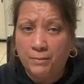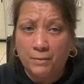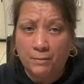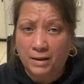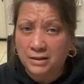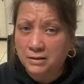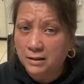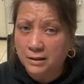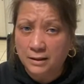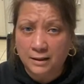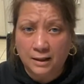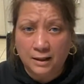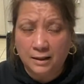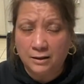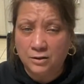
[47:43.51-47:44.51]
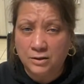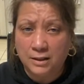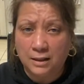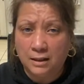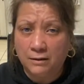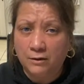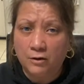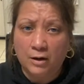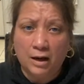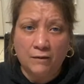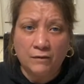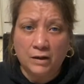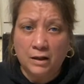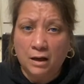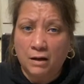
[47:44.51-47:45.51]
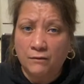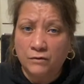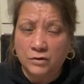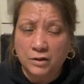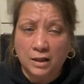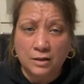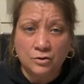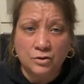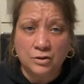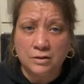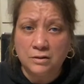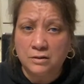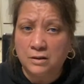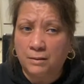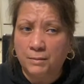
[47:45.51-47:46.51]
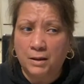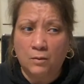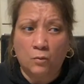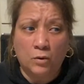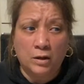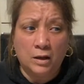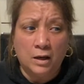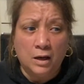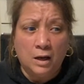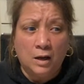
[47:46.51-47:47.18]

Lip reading: and my son and I are sitting there having conversations. I mean,